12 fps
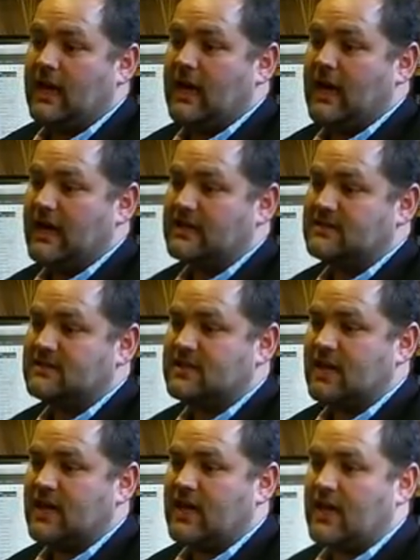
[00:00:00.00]
And
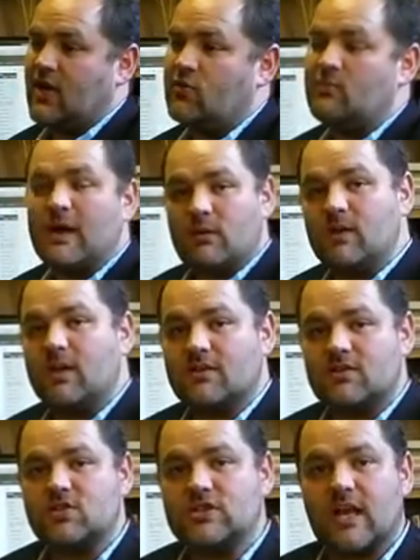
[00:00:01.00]
how might we
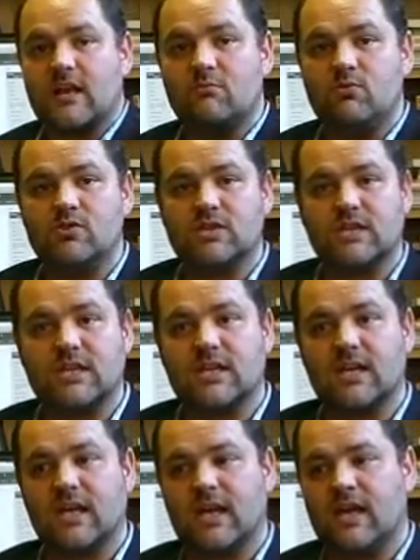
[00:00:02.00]
understand
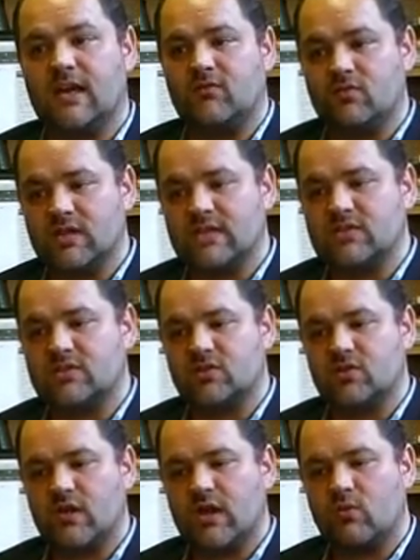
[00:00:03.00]
music in relation
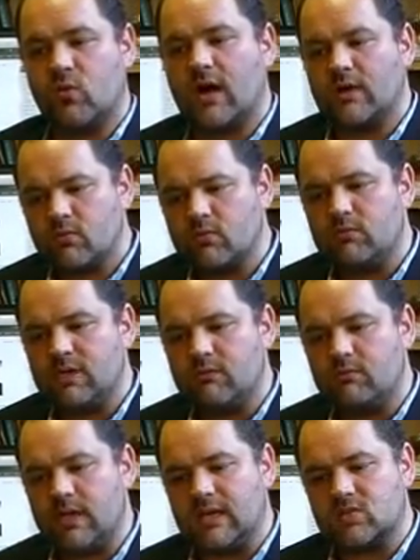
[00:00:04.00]
to it? And why would we
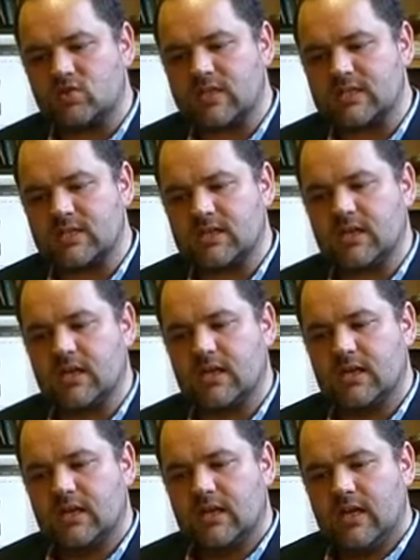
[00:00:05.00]
be interested
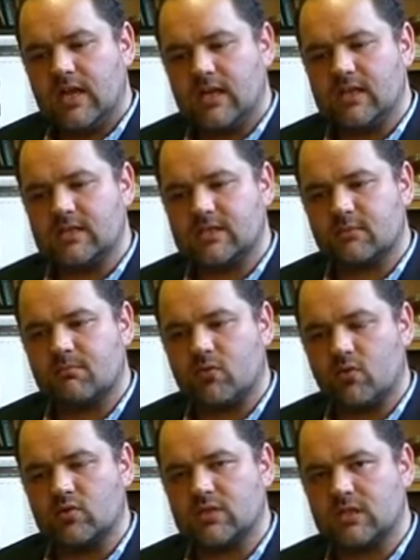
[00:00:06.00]
in this
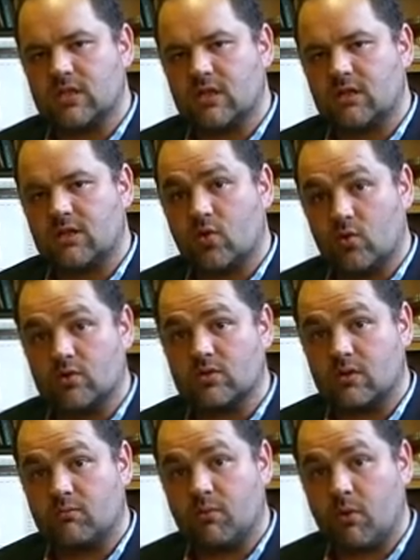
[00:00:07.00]
approach in a course
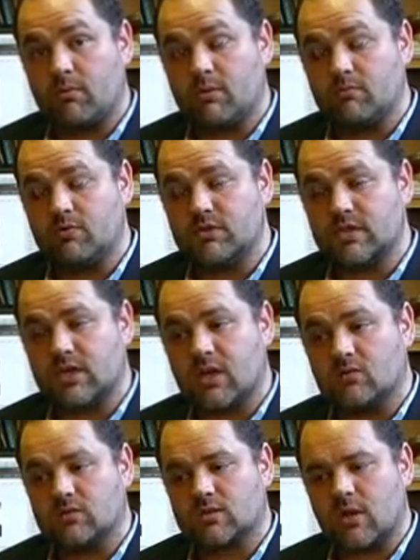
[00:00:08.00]
on popular music
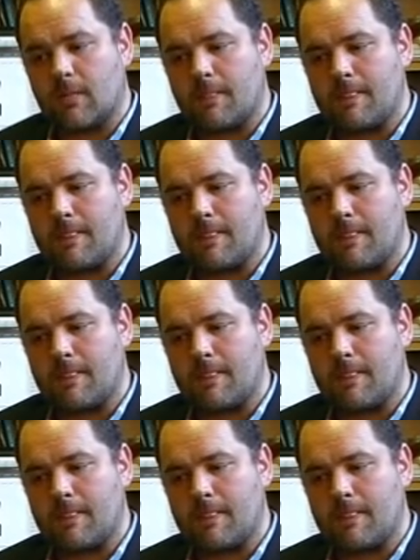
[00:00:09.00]
culture?